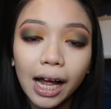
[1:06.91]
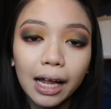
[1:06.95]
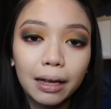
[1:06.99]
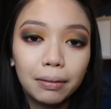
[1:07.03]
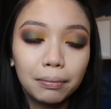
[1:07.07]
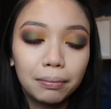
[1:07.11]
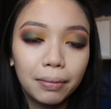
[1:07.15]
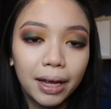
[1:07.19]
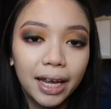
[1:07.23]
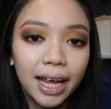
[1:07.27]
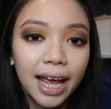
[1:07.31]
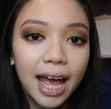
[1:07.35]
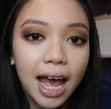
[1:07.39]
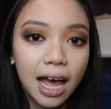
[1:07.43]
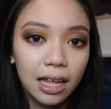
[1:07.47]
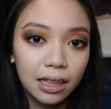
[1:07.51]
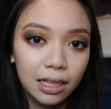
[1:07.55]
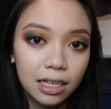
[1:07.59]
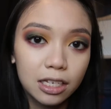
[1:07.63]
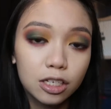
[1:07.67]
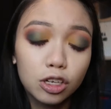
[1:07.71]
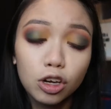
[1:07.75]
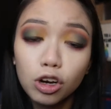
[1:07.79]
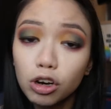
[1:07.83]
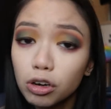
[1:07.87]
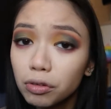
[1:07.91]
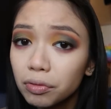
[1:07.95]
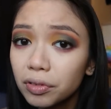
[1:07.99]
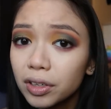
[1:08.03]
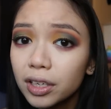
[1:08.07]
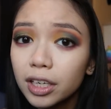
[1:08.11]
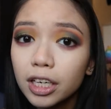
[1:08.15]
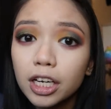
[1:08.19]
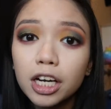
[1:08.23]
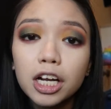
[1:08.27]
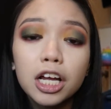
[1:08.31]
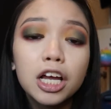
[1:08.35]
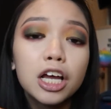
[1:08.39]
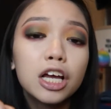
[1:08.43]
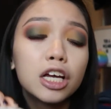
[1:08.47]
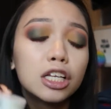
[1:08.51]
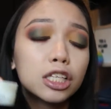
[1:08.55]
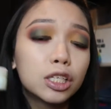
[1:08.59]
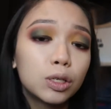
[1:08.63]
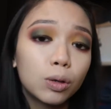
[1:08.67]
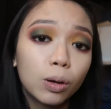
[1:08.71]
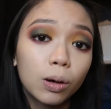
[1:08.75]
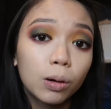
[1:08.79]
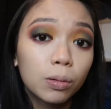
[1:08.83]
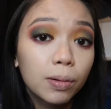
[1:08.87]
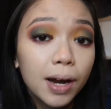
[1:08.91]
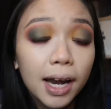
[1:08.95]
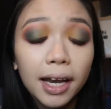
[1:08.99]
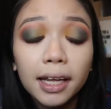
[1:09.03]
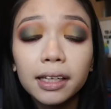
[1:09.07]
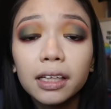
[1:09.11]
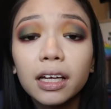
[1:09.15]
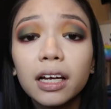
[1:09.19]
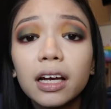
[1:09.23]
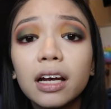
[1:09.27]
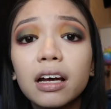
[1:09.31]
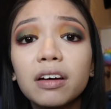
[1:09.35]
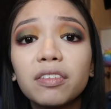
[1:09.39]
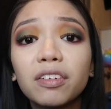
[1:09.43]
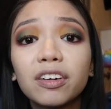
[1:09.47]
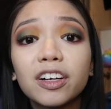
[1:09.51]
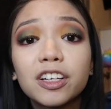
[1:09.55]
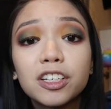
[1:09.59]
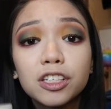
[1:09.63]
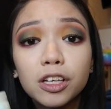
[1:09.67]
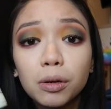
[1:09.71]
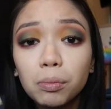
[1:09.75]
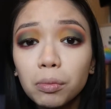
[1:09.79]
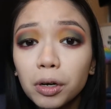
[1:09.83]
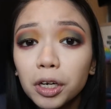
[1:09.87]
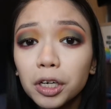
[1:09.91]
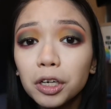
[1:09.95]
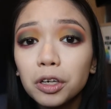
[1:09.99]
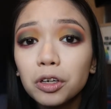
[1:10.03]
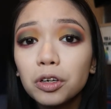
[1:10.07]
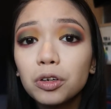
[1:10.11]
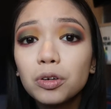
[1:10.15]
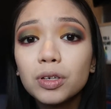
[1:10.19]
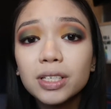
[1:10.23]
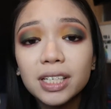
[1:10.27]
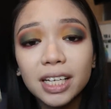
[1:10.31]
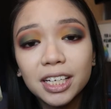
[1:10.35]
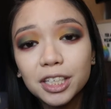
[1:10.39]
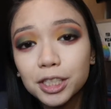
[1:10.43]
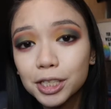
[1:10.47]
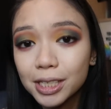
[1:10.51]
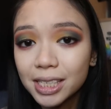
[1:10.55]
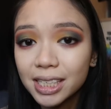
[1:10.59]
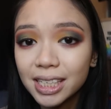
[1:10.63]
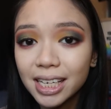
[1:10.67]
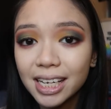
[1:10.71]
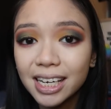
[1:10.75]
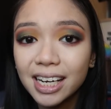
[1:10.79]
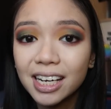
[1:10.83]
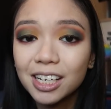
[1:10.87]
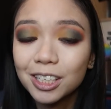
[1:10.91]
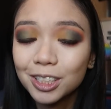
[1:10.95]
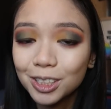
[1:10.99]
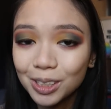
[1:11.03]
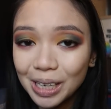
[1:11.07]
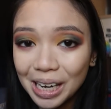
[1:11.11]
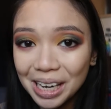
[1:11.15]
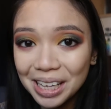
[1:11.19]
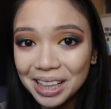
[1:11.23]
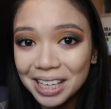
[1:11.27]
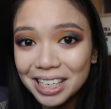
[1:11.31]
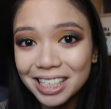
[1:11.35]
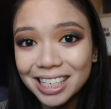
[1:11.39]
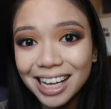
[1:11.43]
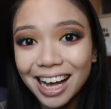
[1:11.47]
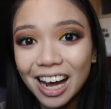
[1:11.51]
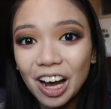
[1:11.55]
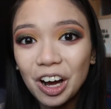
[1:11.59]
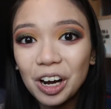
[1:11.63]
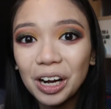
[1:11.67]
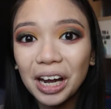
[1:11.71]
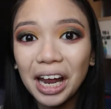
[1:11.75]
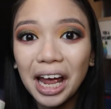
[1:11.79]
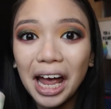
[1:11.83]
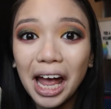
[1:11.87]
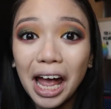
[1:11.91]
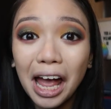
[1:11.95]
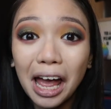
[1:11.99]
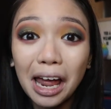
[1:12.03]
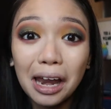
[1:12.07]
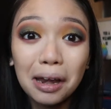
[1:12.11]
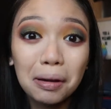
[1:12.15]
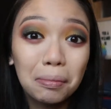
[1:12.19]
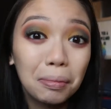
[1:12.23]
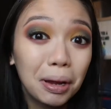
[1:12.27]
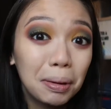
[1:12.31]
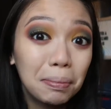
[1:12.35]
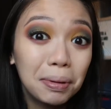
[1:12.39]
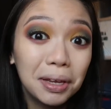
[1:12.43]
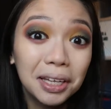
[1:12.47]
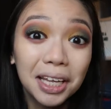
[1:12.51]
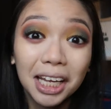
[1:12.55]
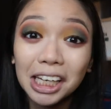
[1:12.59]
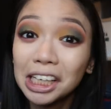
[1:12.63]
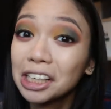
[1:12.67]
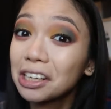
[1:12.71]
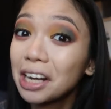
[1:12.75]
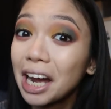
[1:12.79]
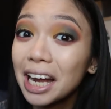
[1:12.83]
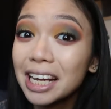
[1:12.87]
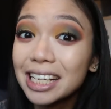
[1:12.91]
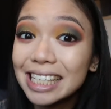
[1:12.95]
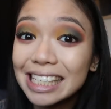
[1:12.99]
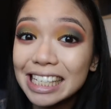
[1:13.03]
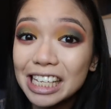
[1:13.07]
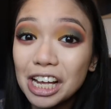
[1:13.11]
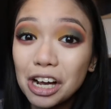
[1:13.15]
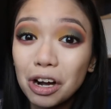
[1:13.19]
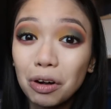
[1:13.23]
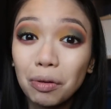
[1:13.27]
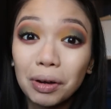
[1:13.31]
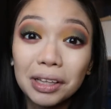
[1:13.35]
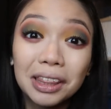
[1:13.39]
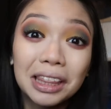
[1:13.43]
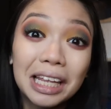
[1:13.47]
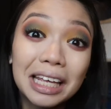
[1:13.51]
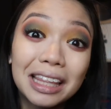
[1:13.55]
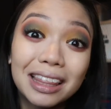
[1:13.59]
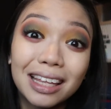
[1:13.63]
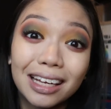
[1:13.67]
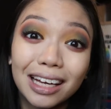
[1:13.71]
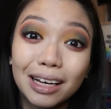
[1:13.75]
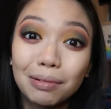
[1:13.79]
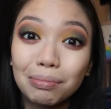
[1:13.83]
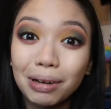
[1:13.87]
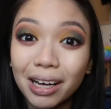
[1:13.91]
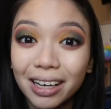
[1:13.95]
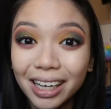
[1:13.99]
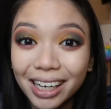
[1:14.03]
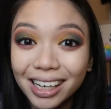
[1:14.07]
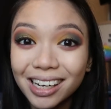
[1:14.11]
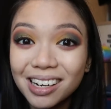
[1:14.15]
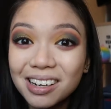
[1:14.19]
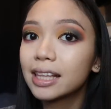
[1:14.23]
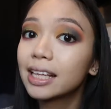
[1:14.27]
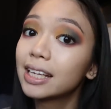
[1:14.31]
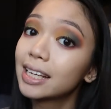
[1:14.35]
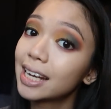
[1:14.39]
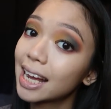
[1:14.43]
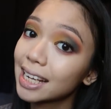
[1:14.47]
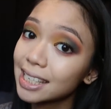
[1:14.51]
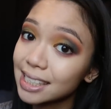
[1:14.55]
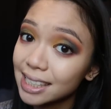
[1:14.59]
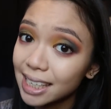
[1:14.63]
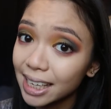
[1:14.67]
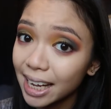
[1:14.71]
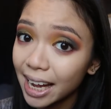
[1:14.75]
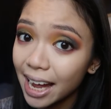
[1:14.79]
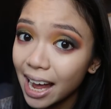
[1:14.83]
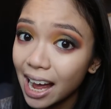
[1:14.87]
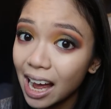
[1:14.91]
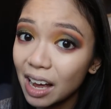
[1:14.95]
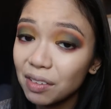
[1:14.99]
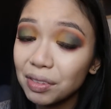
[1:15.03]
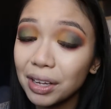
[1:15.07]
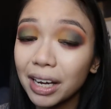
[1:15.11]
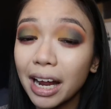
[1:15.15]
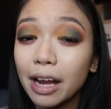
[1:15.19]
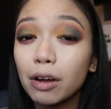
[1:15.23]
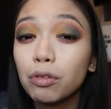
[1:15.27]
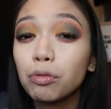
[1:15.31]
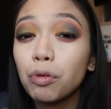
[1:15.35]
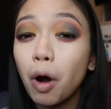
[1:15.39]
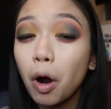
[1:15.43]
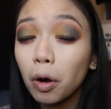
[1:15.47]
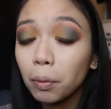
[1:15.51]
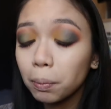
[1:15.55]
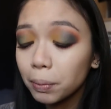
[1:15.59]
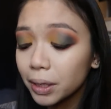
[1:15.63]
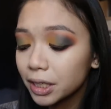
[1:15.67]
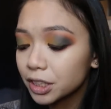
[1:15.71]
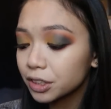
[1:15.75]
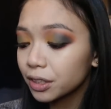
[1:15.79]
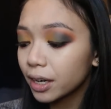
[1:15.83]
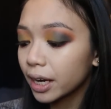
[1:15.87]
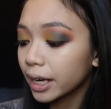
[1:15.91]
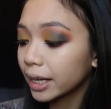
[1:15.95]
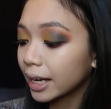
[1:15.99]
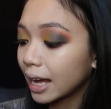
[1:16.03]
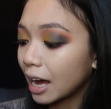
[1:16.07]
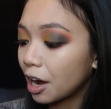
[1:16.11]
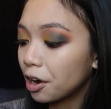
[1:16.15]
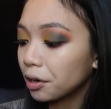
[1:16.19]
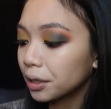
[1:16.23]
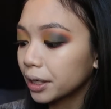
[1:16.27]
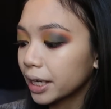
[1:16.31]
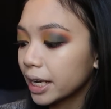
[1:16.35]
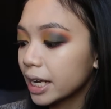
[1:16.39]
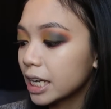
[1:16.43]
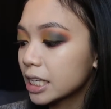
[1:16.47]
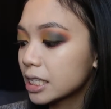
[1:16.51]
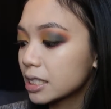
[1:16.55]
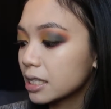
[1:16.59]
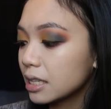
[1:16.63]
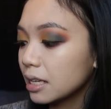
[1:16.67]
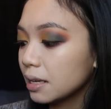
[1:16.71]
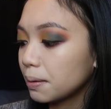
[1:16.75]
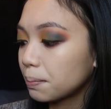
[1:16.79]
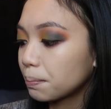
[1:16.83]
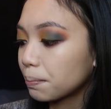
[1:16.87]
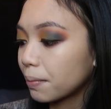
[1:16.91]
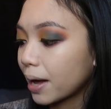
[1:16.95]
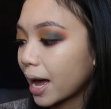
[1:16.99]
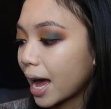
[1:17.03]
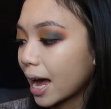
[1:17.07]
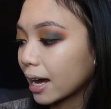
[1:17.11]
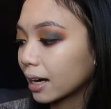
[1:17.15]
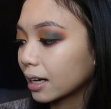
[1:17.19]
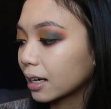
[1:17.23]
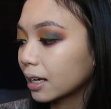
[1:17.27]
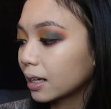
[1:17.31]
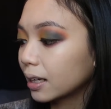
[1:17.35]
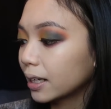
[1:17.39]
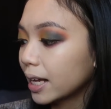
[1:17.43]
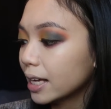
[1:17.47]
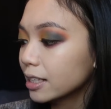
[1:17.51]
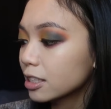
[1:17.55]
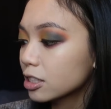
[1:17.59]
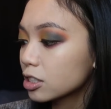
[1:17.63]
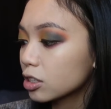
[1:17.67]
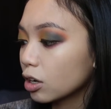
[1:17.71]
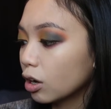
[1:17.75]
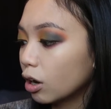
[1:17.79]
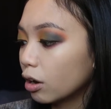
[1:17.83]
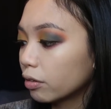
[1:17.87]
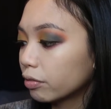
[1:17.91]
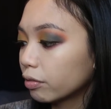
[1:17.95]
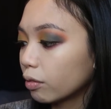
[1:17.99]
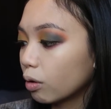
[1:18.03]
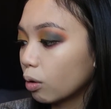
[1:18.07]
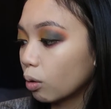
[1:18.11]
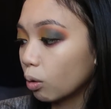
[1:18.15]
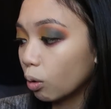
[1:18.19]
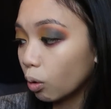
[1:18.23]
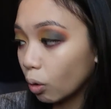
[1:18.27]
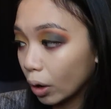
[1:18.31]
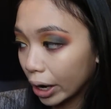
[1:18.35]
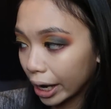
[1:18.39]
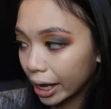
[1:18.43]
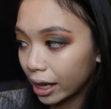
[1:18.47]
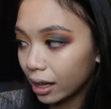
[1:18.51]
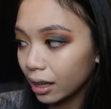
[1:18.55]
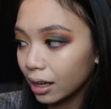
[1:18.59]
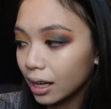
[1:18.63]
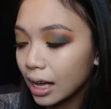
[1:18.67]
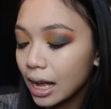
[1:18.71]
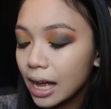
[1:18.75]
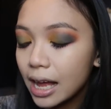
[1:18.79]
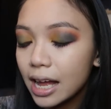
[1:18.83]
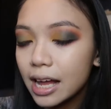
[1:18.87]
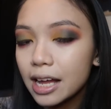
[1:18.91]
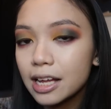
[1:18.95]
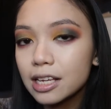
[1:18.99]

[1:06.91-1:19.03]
I may hand this over to a relative or someone who's interested in trying this out and maybe let you guys know what they think about it. The next thing I have that I won't be trying out is the MAC Cleanse Off Oil.